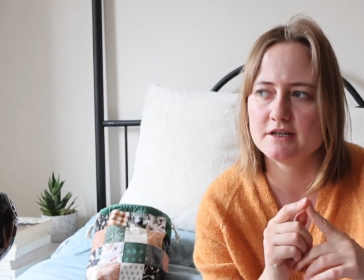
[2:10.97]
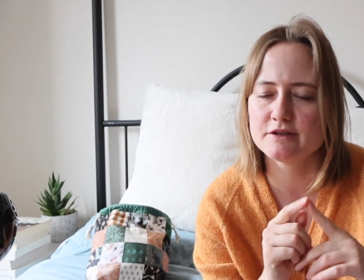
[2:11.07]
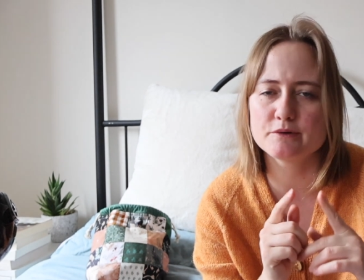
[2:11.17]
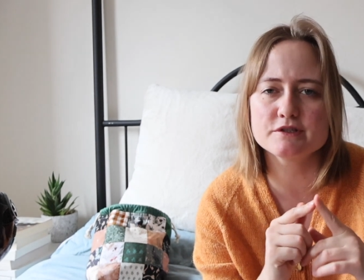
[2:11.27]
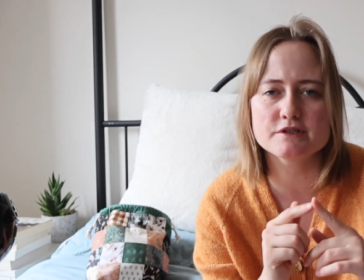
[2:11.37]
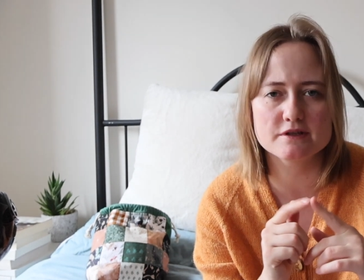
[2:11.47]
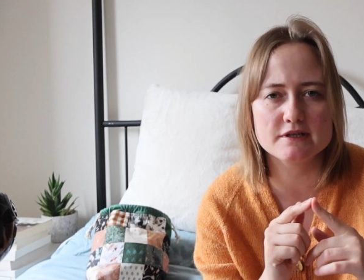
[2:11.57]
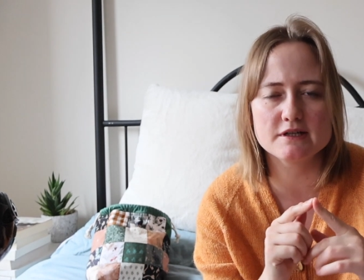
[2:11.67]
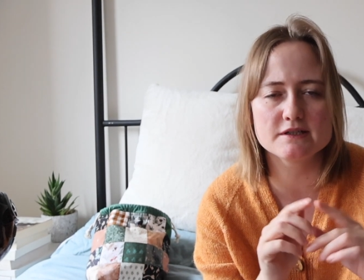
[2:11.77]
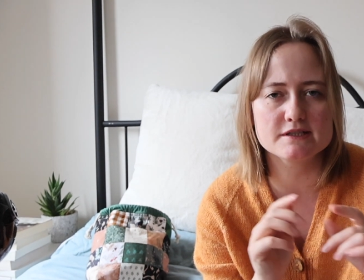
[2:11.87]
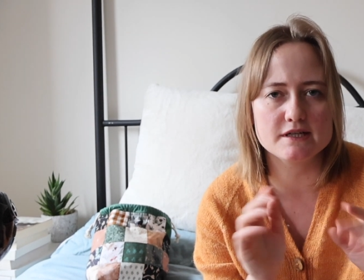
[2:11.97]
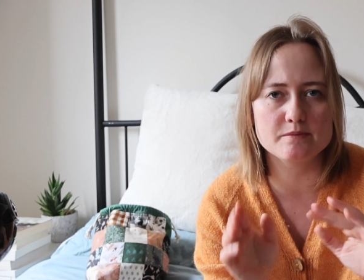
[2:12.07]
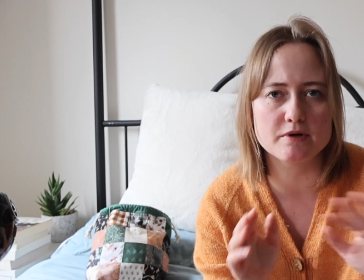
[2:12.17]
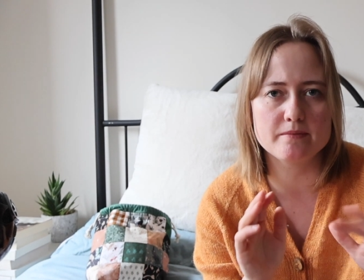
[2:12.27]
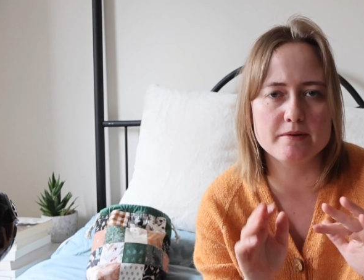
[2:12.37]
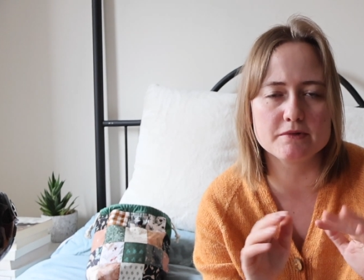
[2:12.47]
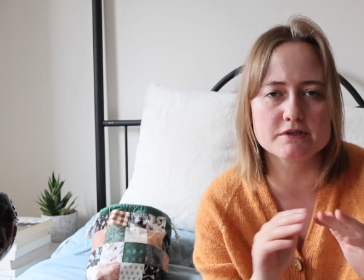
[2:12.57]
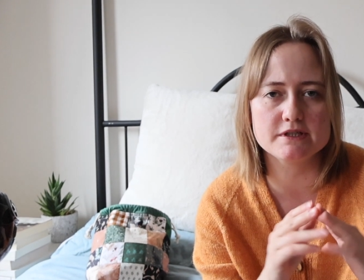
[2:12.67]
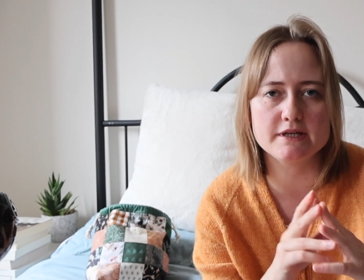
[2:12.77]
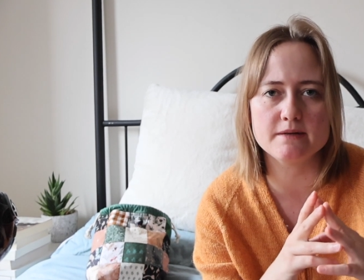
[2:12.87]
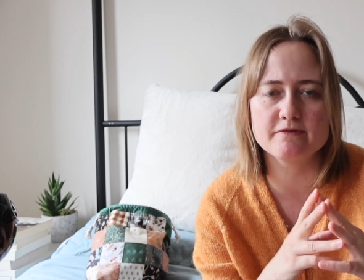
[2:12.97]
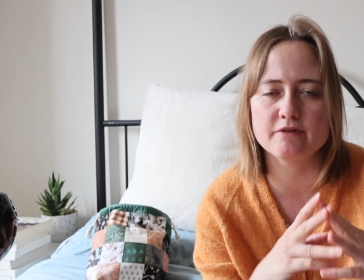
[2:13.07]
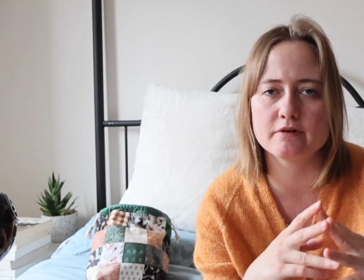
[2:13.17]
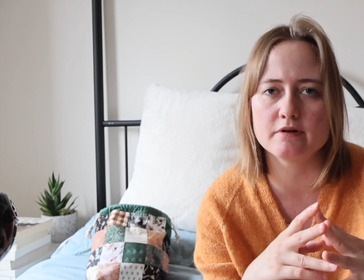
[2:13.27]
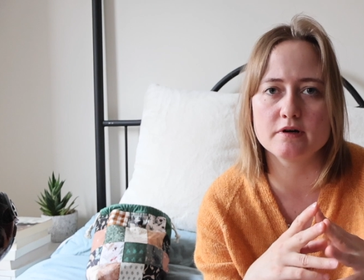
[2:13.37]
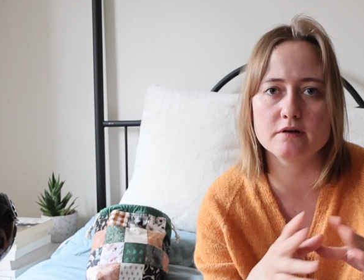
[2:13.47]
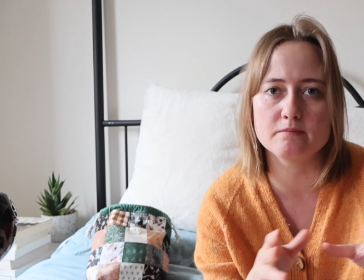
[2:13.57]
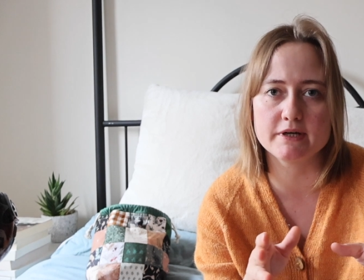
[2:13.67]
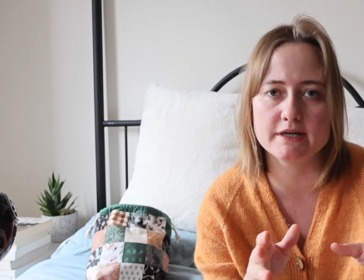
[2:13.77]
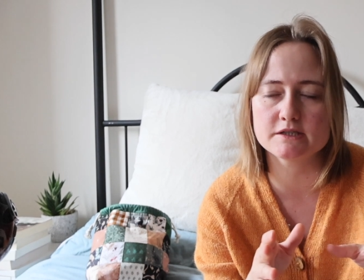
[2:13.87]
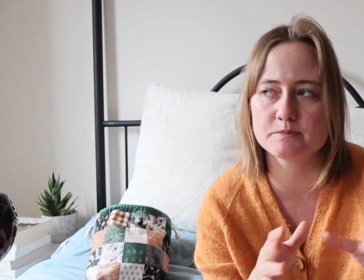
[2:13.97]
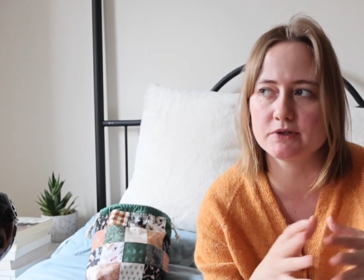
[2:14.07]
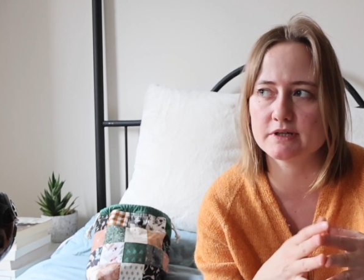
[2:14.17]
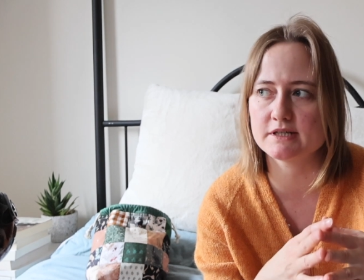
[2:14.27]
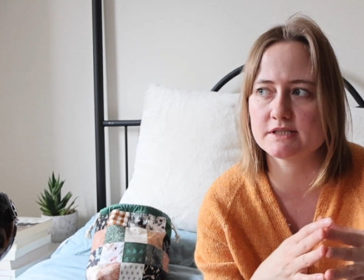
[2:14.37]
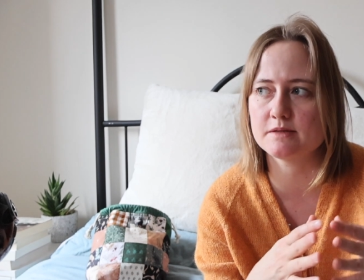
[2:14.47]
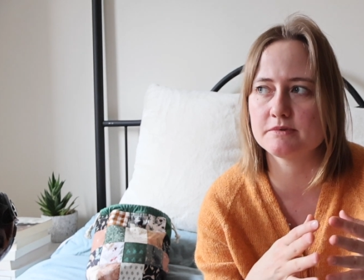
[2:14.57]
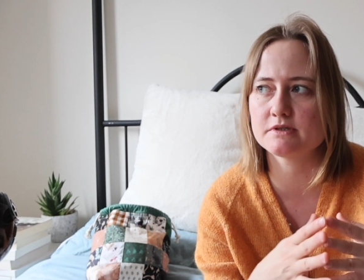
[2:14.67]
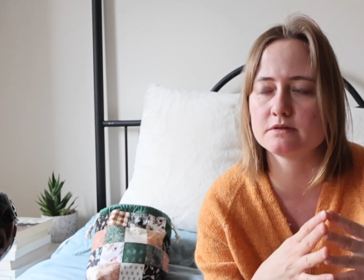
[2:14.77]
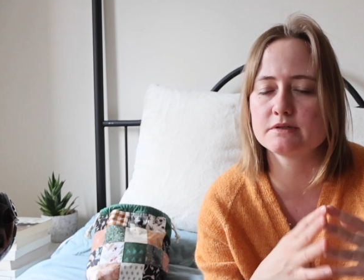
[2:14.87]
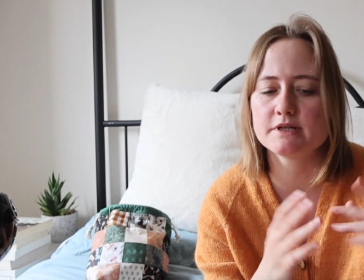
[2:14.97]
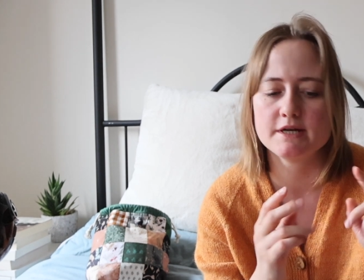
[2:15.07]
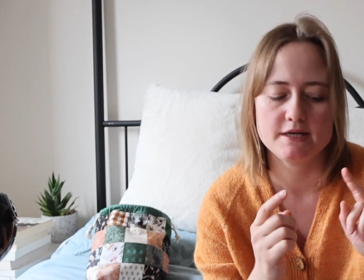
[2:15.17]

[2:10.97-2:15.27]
the ones on the needles I'll probably mostly keep for my next podcast episode.